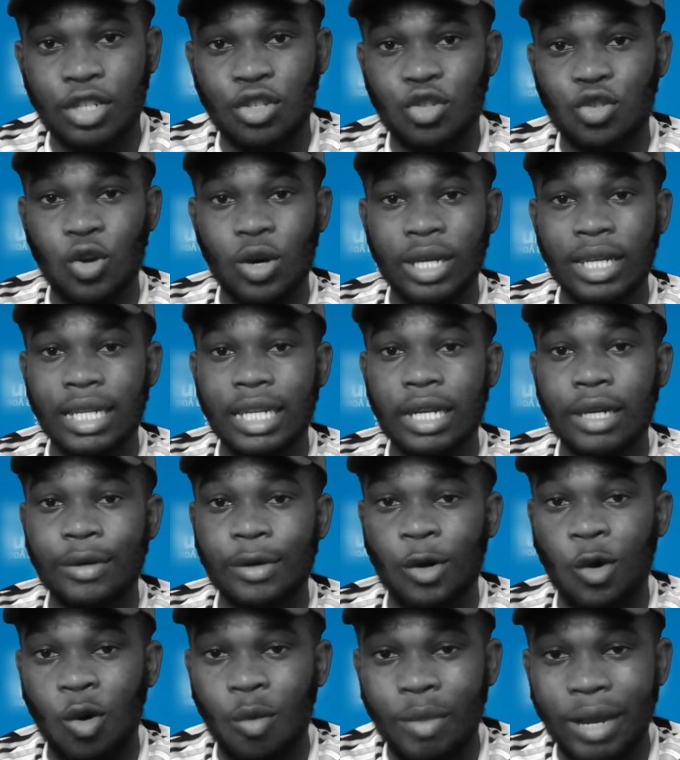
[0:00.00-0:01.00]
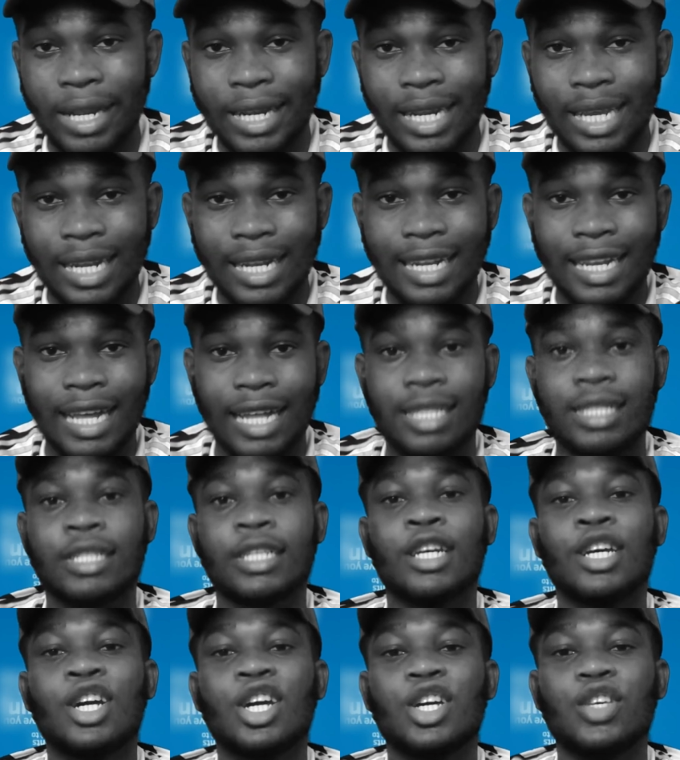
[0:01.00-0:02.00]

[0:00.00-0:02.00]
it's strongly recommended that